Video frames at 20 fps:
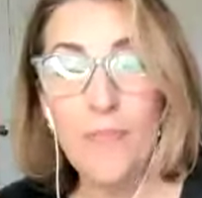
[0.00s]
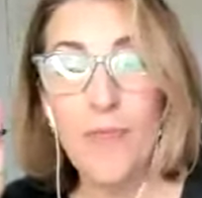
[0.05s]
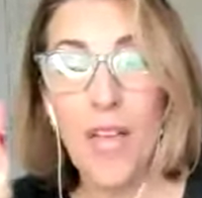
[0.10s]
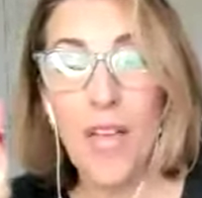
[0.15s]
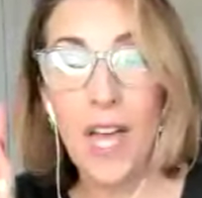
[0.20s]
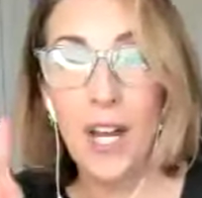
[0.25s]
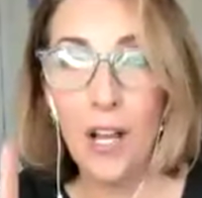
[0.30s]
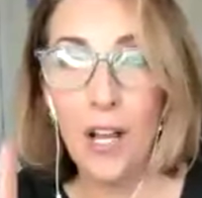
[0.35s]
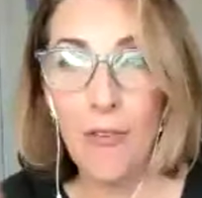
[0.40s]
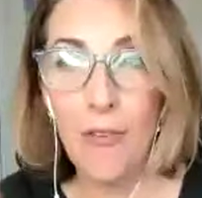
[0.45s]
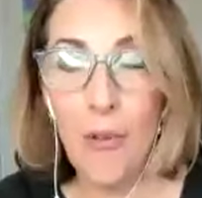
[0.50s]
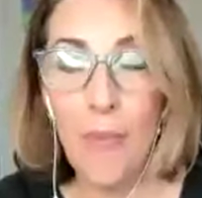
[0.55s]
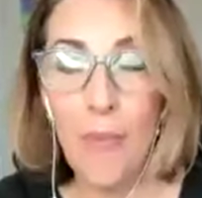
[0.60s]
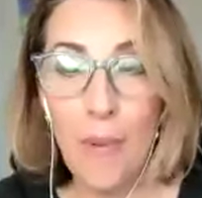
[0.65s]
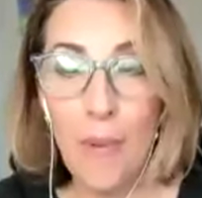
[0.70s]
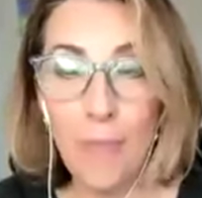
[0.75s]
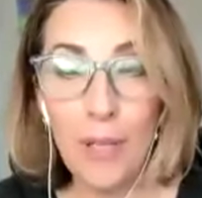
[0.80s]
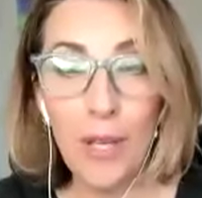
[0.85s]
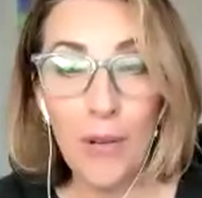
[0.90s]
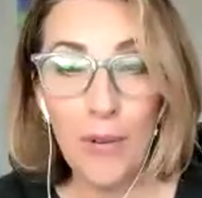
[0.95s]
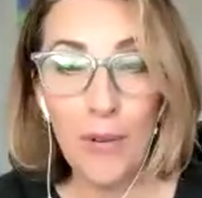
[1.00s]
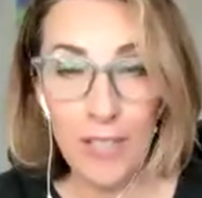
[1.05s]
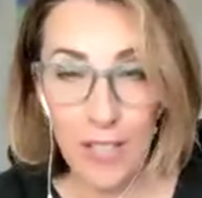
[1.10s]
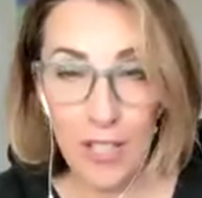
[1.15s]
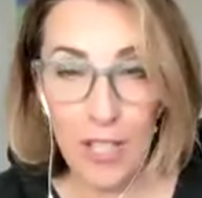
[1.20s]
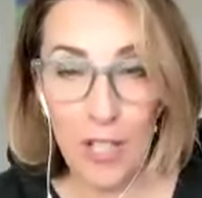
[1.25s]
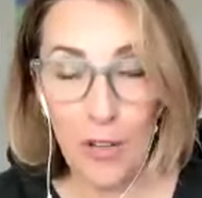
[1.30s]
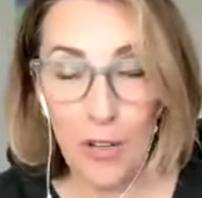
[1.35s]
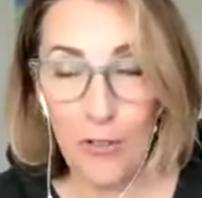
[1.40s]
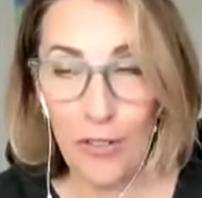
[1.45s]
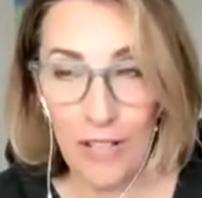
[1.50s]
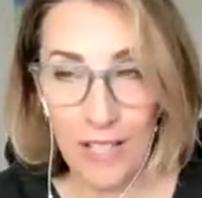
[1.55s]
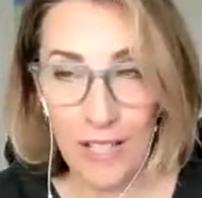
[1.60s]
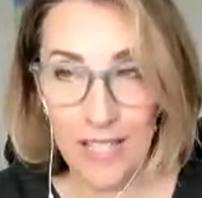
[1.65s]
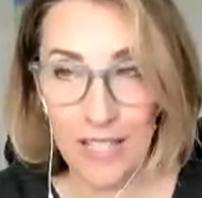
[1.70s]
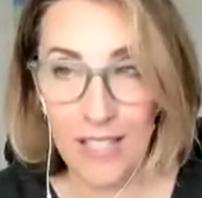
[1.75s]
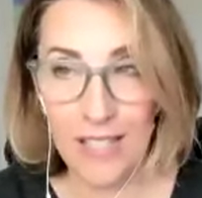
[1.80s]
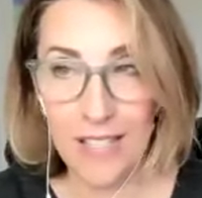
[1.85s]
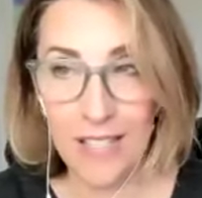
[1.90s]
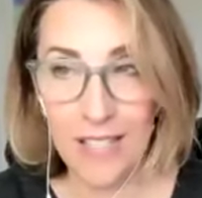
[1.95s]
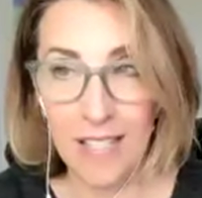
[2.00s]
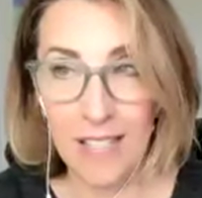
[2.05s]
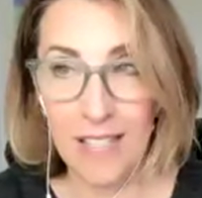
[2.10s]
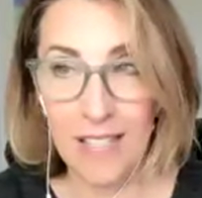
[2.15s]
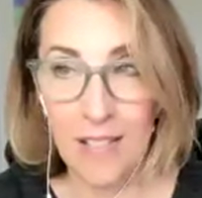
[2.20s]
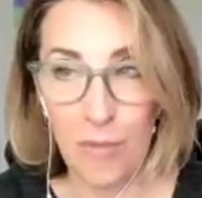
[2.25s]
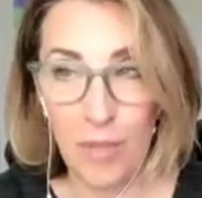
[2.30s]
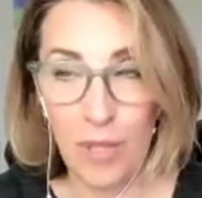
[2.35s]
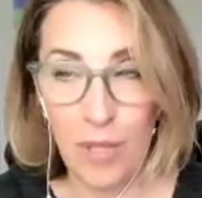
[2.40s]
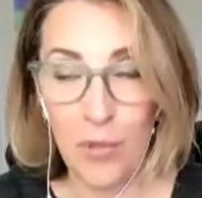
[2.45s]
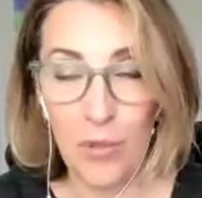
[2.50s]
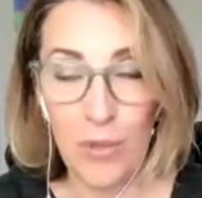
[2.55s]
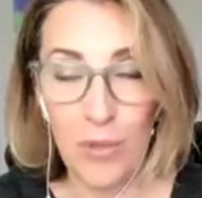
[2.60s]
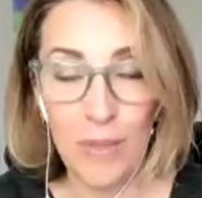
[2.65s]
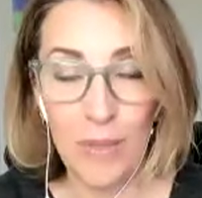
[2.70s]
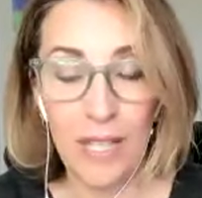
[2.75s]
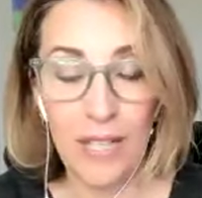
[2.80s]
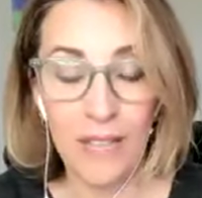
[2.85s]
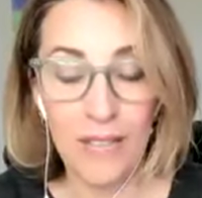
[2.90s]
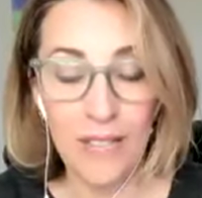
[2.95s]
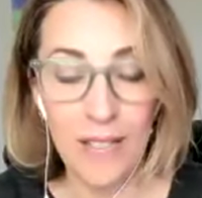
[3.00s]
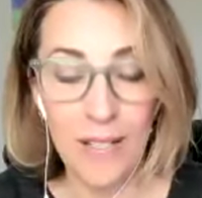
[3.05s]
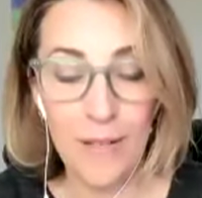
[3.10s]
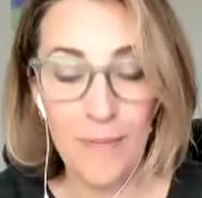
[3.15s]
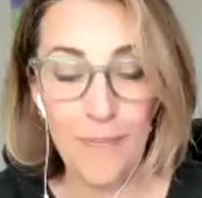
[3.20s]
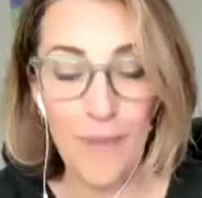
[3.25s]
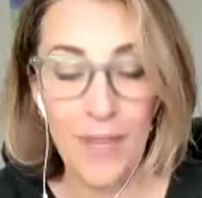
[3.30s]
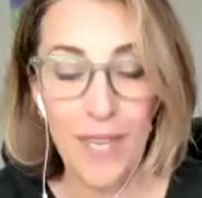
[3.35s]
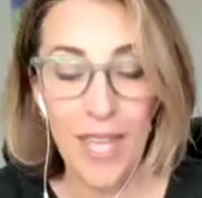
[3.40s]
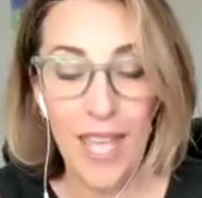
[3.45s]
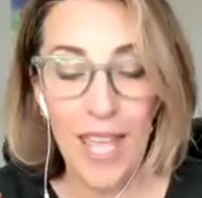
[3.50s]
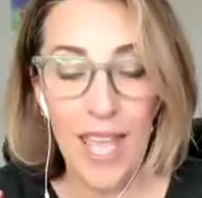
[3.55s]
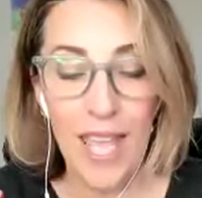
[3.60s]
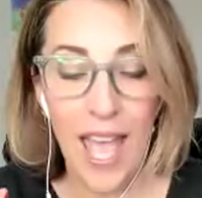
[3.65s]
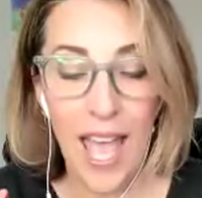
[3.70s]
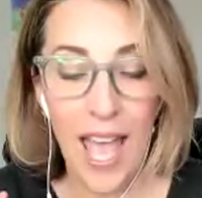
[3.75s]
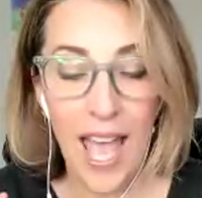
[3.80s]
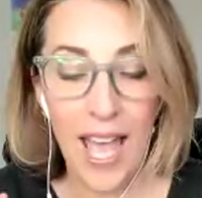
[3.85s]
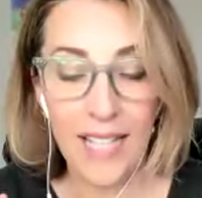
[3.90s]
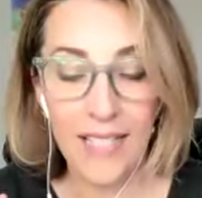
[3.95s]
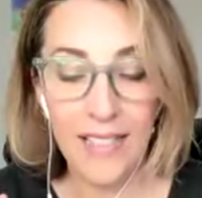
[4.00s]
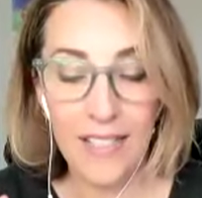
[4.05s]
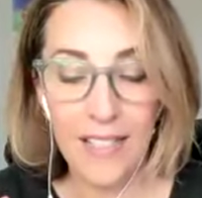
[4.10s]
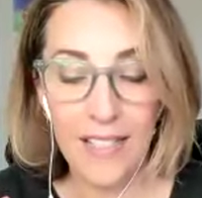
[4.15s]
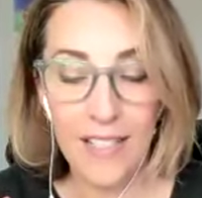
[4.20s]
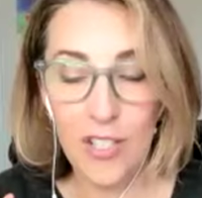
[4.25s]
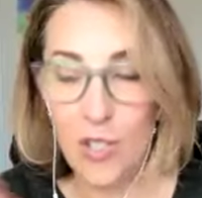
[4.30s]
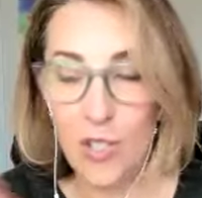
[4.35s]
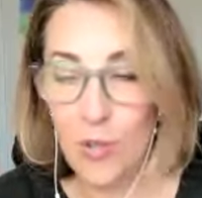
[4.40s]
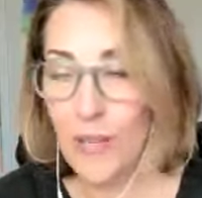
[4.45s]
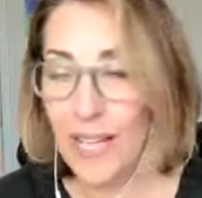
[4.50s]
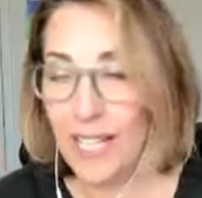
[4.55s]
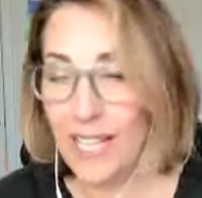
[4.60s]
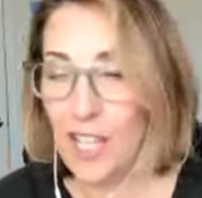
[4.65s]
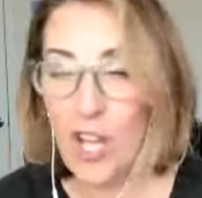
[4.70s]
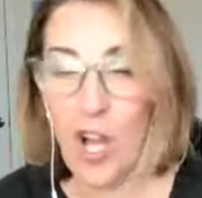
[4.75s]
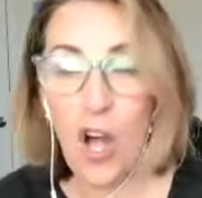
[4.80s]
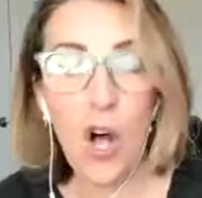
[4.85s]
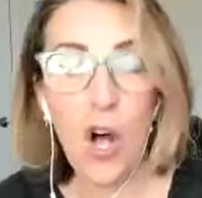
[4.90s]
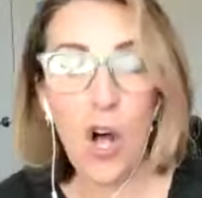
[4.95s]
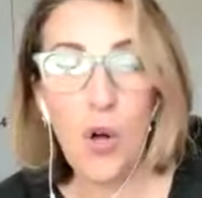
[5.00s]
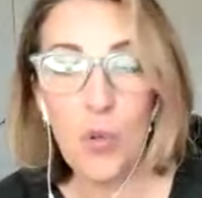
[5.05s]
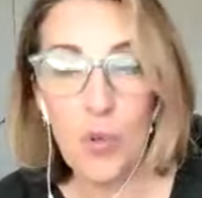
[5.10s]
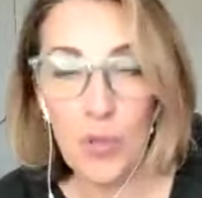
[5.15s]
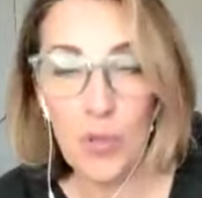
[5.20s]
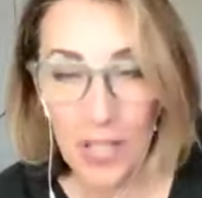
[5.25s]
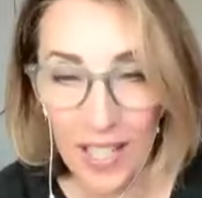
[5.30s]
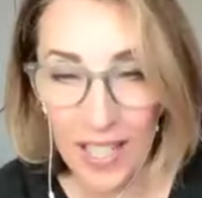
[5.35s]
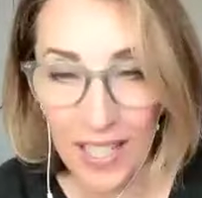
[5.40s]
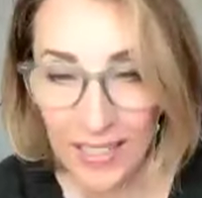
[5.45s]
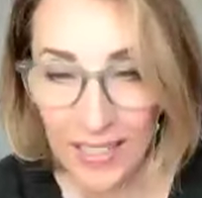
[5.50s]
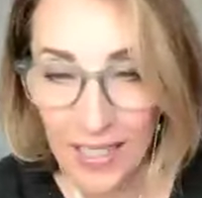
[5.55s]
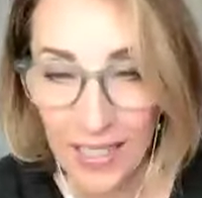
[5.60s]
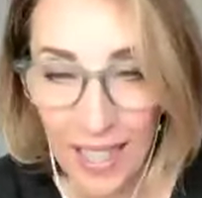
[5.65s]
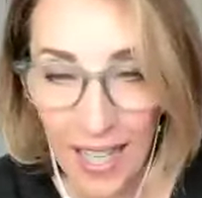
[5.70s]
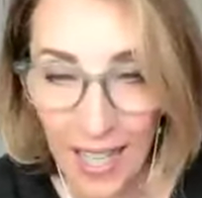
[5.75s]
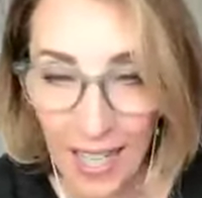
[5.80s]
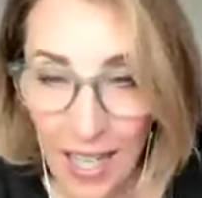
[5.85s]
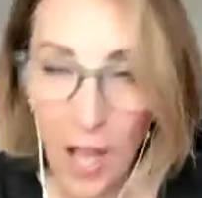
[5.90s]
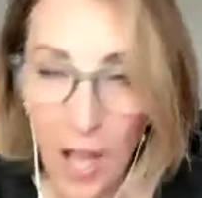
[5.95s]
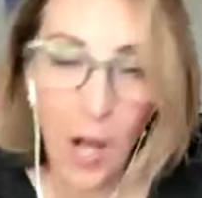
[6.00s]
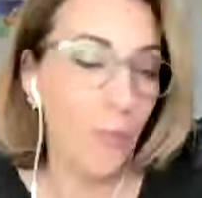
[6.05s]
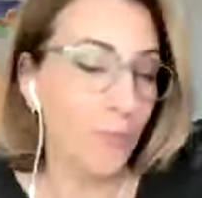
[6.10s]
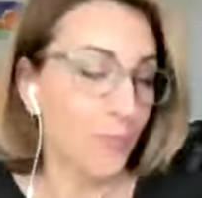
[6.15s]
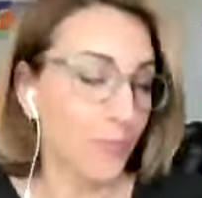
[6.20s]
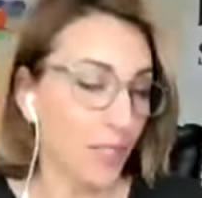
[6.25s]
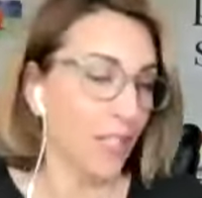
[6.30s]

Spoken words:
And I remember going to the off license, as we call them in London, and doing the whole kind of like, oh,